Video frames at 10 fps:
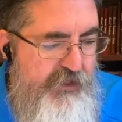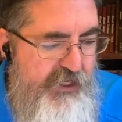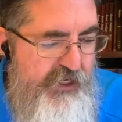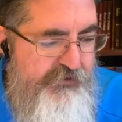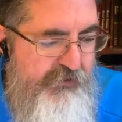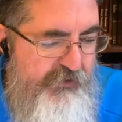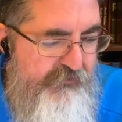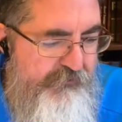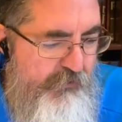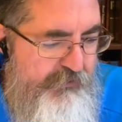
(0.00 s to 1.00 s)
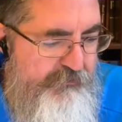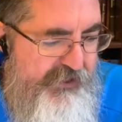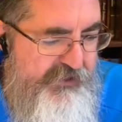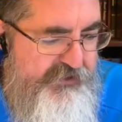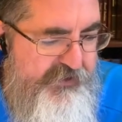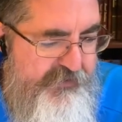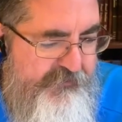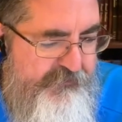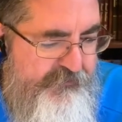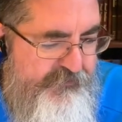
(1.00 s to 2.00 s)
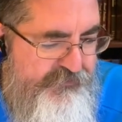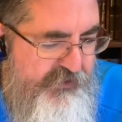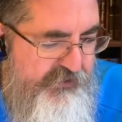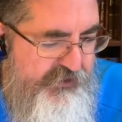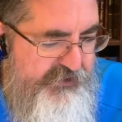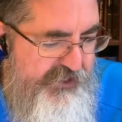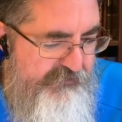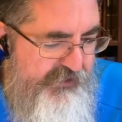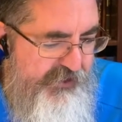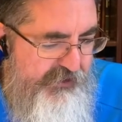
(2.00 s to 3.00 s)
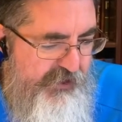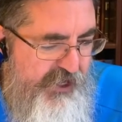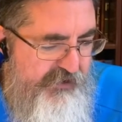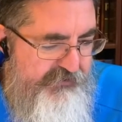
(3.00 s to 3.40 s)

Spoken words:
And it's really the 4th beast that's given a lot of